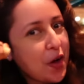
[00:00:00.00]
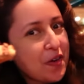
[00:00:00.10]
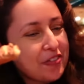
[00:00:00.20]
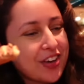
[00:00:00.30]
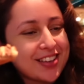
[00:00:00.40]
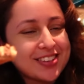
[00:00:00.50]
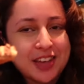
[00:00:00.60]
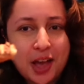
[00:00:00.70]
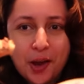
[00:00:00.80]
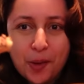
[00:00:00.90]
no offense
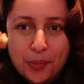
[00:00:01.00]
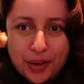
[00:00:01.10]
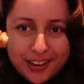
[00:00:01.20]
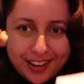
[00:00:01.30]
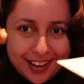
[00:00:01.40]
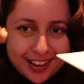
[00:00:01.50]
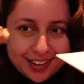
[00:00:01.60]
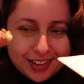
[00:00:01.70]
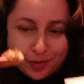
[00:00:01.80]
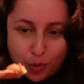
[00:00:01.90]
but like
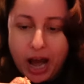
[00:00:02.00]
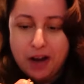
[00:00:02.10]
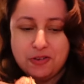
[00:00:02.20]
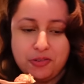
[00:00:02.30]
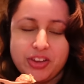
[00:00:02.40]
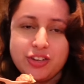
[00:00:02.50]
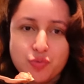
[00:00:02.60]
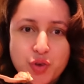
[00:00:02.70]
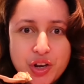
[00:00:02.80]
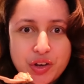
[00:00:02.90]
wow this
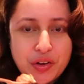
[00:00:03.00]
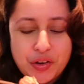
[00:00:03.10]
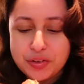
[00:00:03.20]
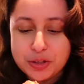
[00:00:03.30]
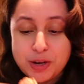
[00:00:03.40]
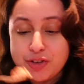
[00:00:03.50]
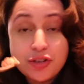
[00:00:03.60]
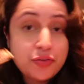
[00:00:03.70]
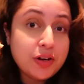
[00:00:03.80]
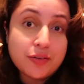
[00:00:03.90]
is really good especially
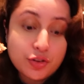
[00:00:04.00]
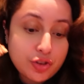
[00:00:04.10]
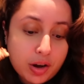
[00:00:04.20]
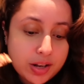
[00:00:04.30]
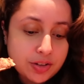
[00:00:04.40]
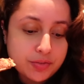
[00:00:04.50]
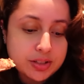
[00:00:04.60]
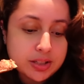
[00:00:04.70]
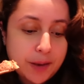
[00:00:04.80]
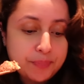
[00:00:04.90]
if you love your chocolates
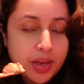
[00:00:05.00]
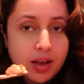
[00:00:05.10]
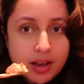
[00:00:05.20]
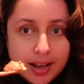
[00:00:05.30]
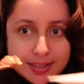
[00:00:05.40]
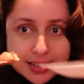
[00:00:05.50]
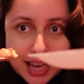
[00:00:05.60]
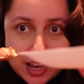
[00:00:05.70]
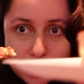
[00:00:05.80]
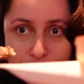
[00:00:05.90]
obviously it's
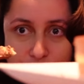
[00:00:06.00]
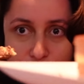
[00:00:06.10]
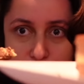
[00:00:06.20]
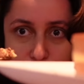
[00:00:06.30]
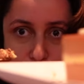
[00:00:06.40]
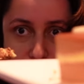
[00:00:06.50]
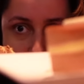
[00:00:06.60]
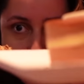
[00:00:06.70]
layered so different